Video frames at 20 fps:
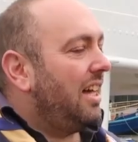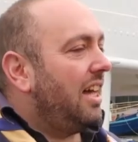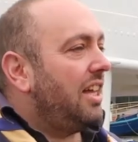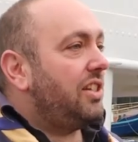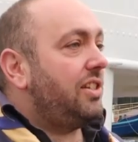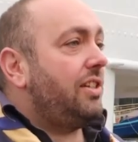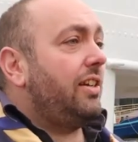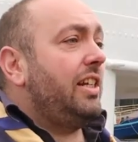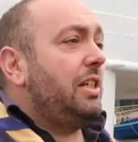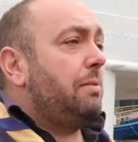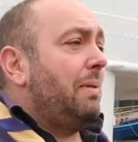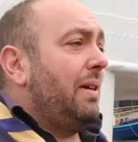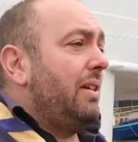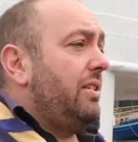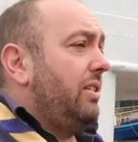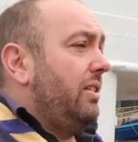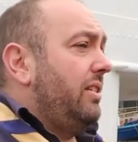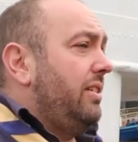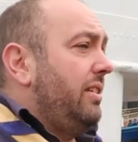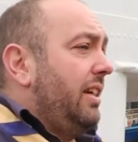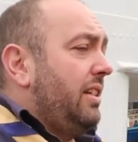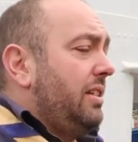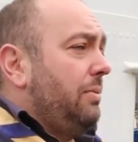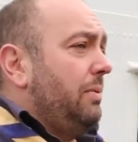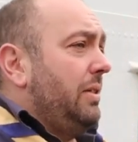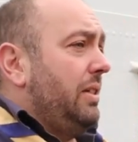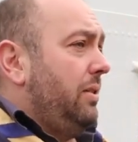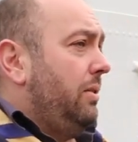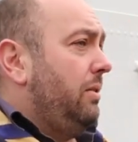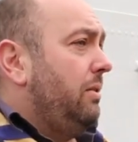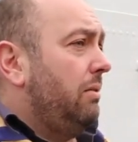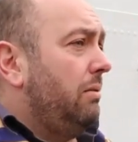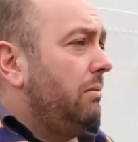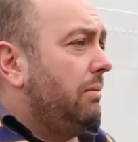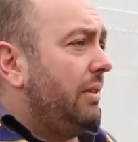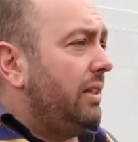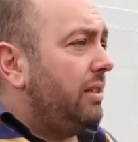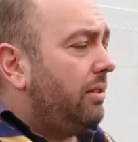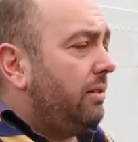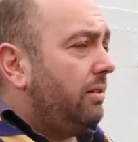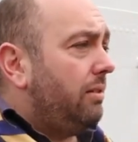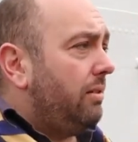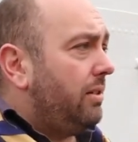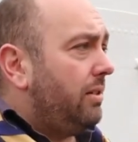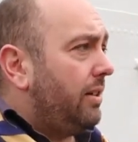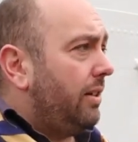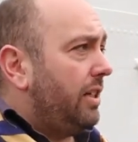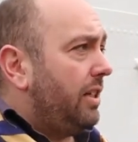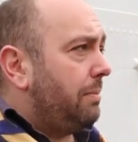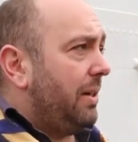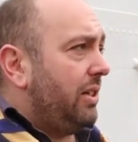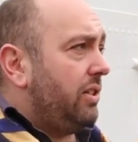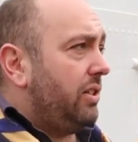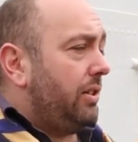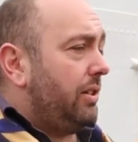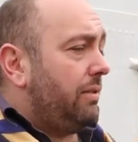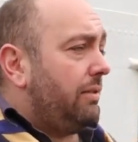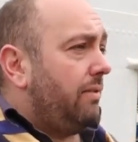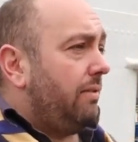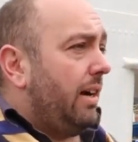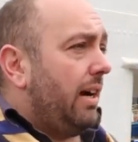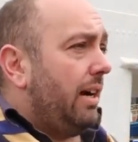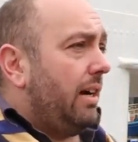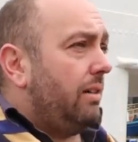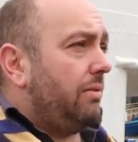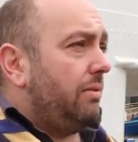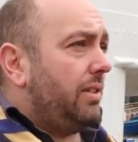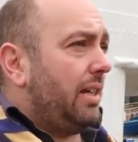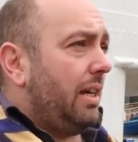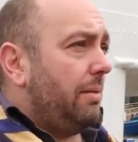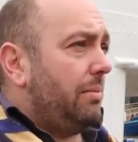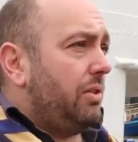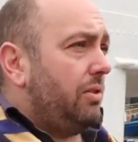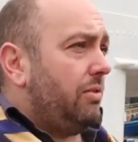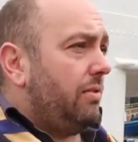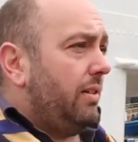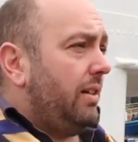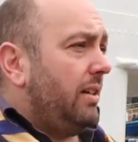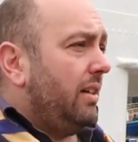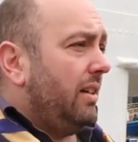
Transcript: Science badges, yes we do. We do science badges around chemistry,